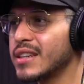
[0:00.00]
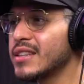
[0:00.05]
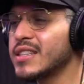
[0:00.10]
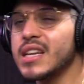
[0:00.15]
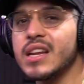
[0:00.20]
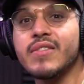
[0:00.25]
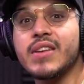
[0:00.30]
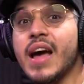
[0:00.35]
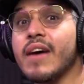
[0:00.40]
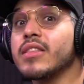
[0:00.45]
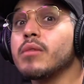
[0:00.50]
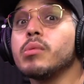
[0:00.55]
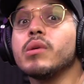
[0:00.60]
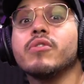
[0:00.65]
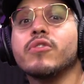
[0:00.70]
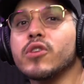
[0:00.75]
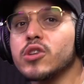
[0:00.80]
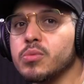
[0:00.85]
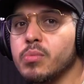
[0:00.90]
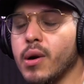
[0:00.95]
Doesn't even have to be
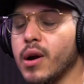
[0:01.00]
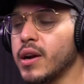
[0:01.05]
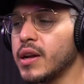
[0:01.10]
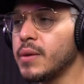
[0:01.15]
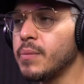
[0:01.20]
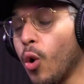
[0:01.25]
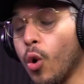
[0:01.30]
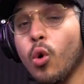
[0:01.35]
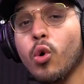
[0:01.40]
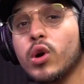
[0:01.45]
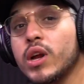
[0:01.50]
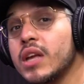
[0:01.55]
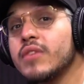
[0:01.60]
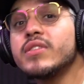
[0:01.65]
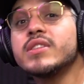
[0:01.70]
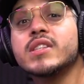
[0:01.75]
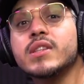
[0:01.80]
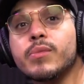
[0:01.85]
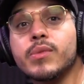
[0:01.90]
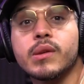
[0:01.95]
first party. Or
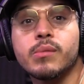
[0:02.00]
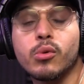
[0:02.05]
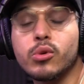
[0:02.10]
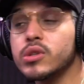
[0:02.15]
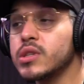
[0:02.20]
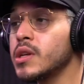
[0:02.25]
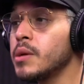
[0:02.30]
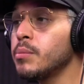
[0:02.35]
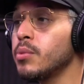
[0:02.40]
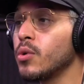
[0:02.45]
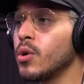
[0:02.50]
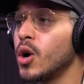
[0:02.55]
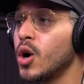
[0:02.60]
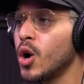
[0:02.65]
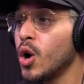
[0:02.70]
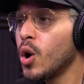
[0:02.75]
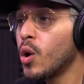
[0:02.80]
even something more simple.